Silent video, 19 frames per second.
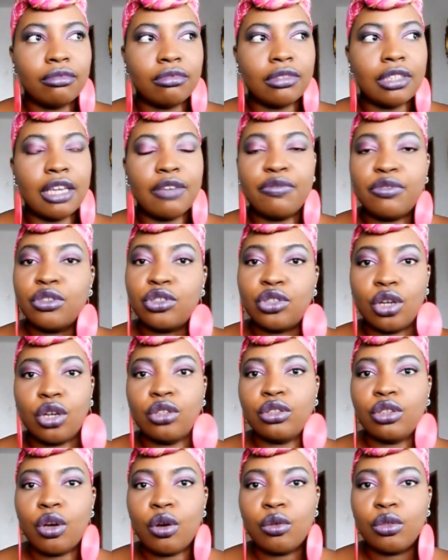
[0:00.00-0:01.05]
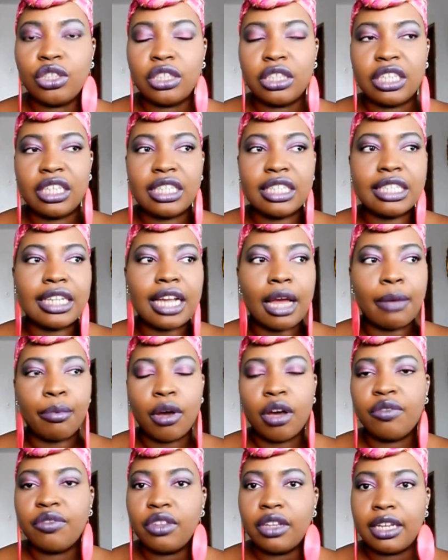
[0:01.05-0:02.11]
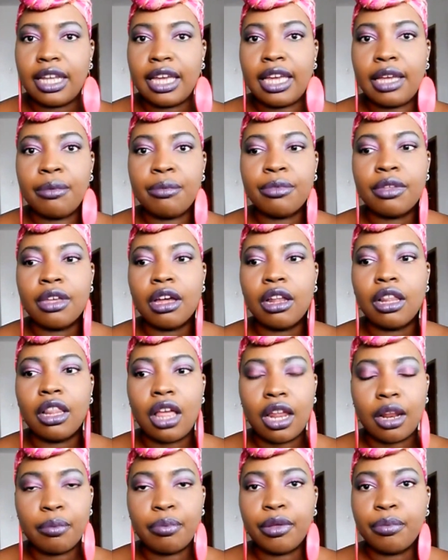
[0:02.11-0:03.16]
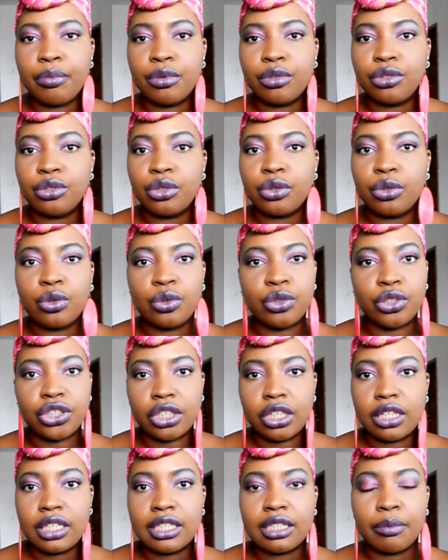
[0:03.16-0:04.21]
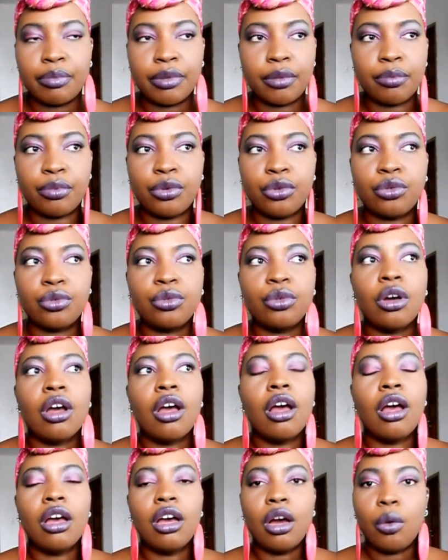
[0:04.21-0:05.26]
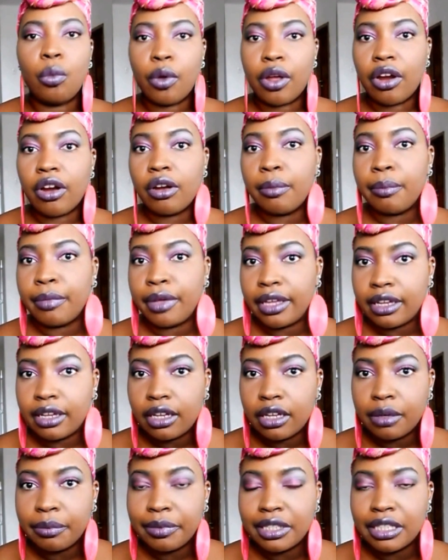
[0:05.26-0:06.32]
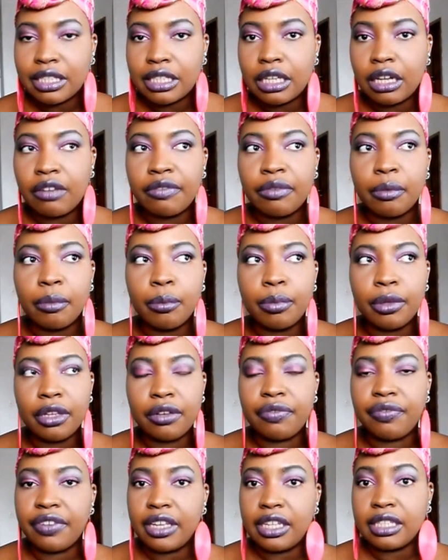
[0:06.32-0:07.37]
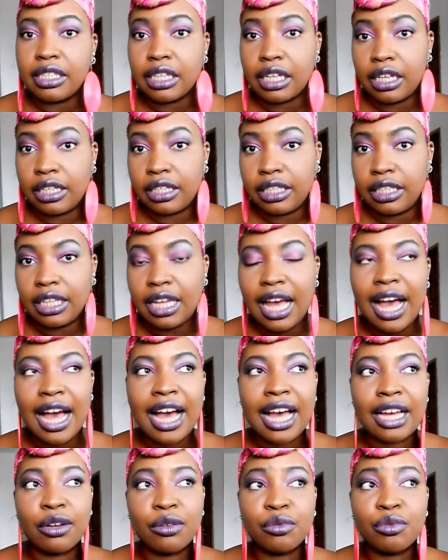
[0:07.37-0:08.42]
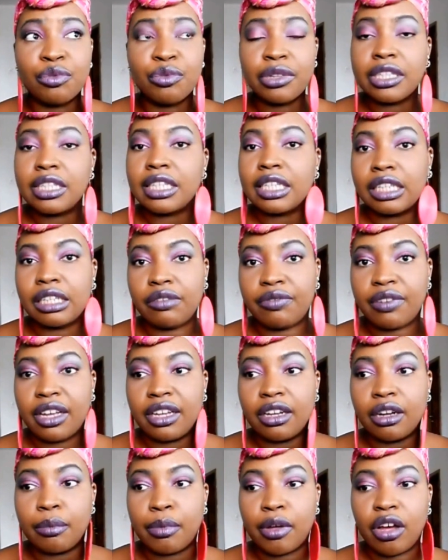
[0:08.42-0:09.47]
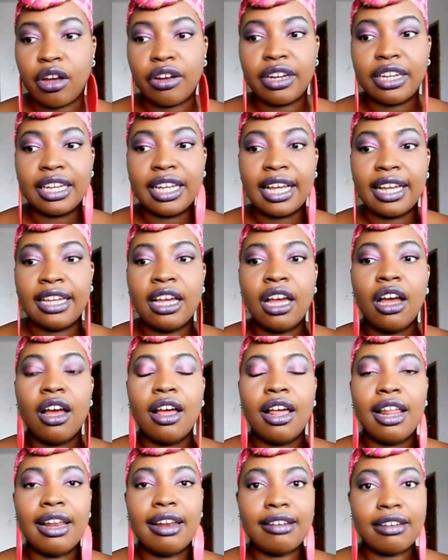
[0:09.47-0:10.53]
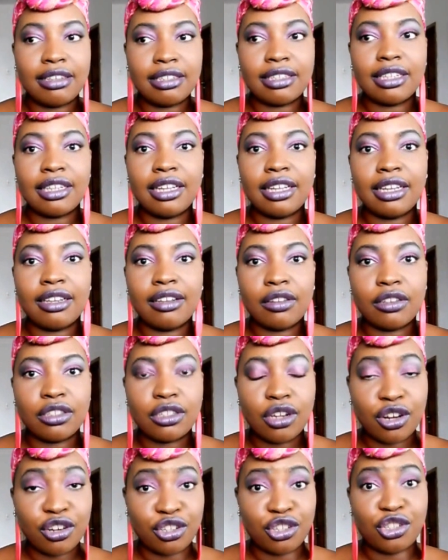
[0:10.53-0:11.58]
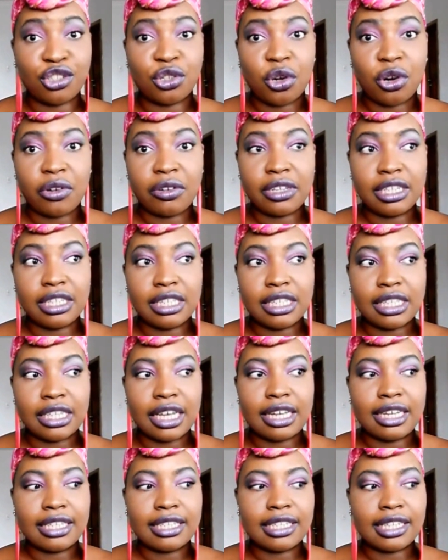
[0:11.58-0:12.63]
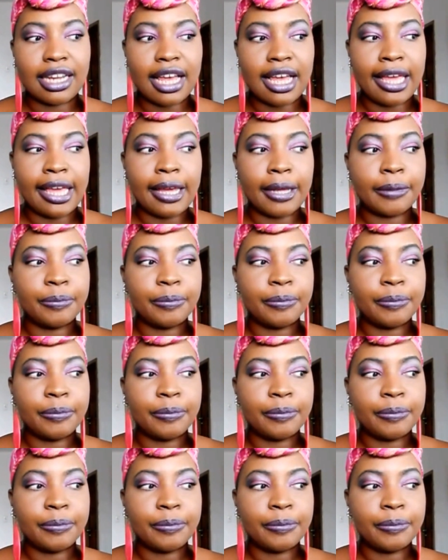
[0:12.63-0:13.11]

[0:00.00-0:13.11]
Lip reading: if you don't know who she is, type of the name. A lot of people know who she is, the people who wear makeup and stuff. Beat Face Honey. I recently found out about her and I listened to her stories. And it's like,